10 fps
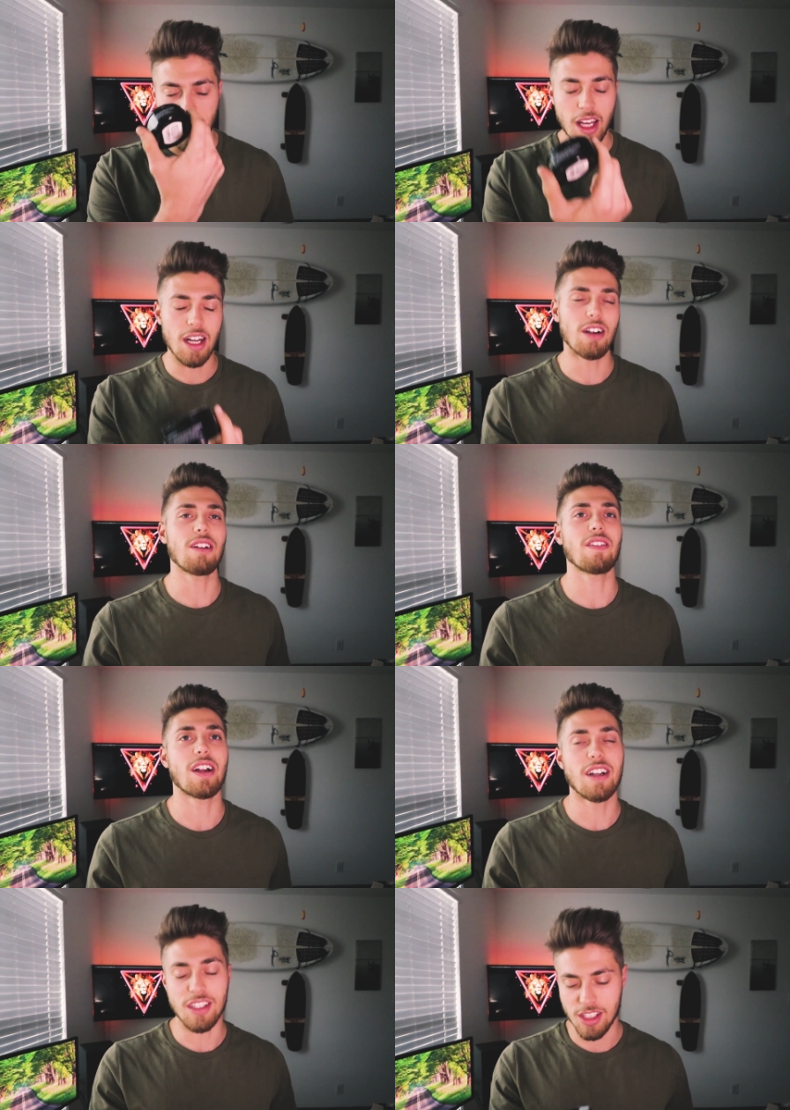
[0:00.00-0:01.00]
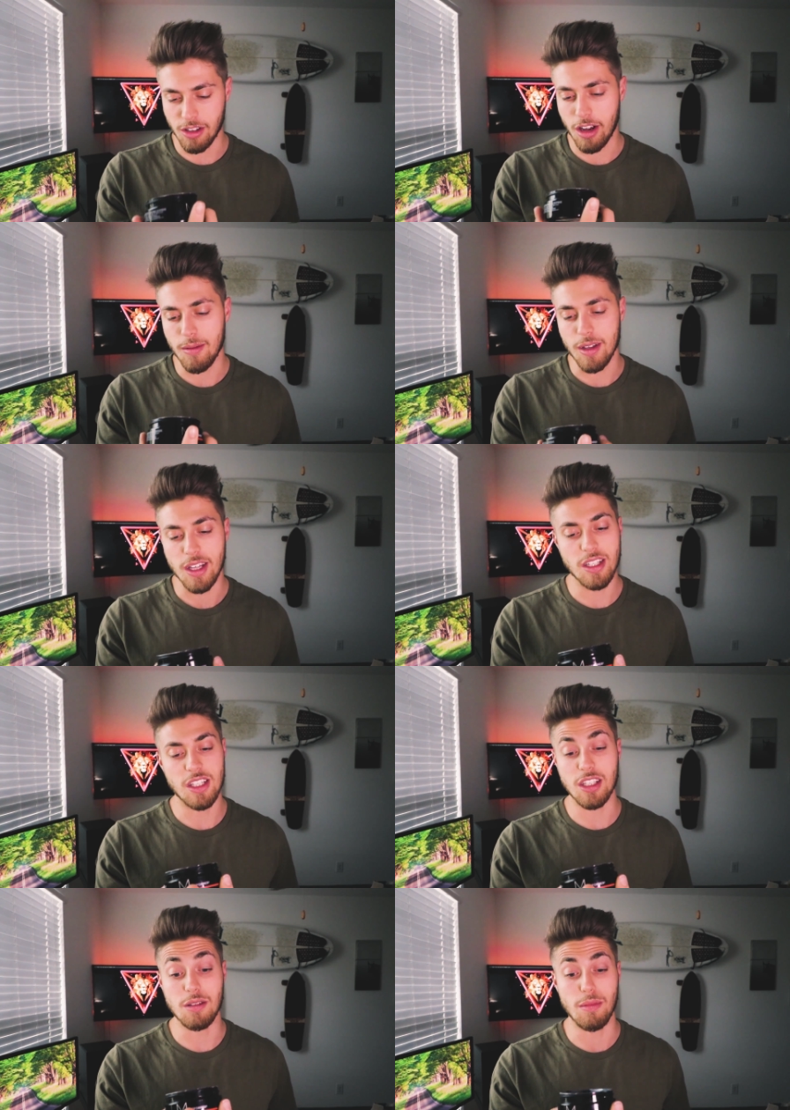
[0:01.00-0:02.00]
God, I don't even know how to describe it. It
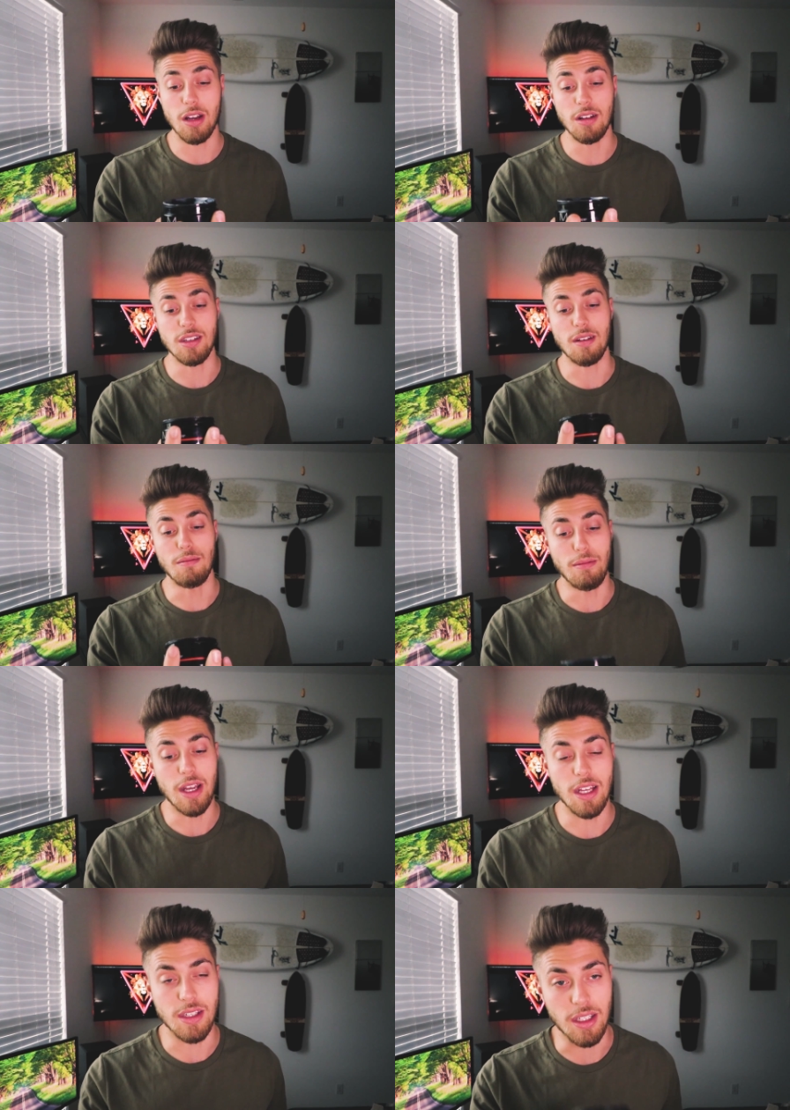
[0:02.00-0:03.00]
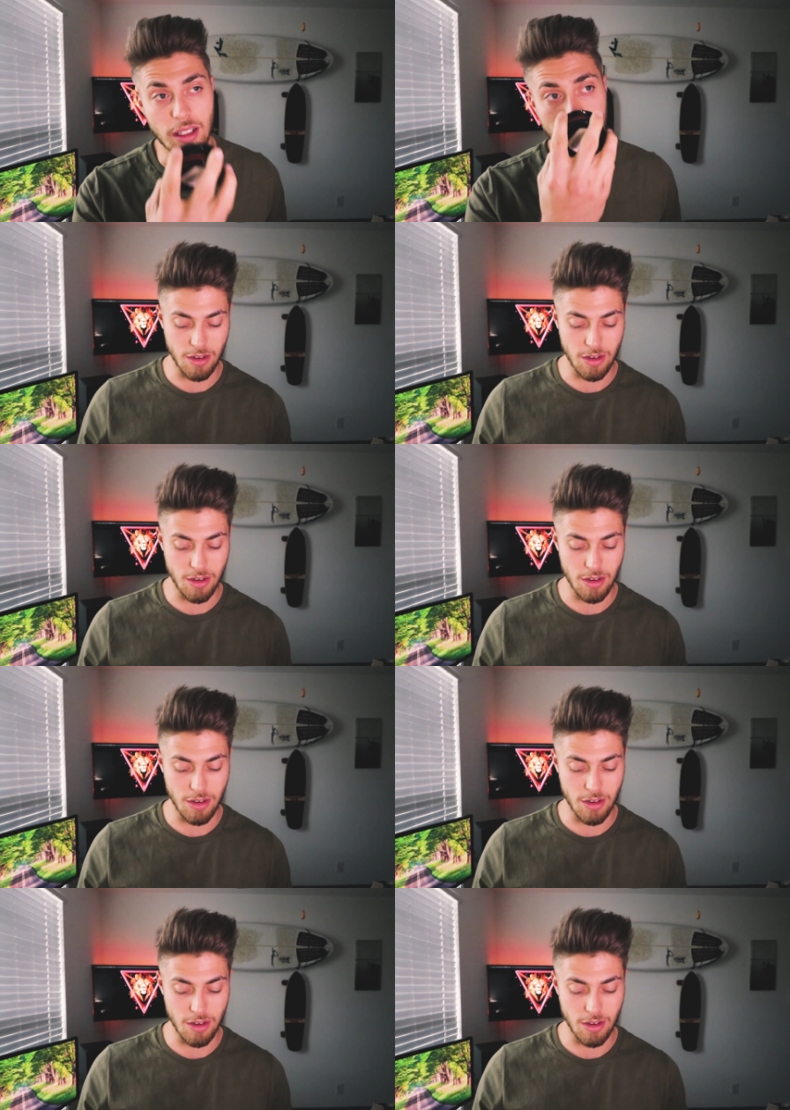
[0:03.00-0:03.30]
just smells amazing.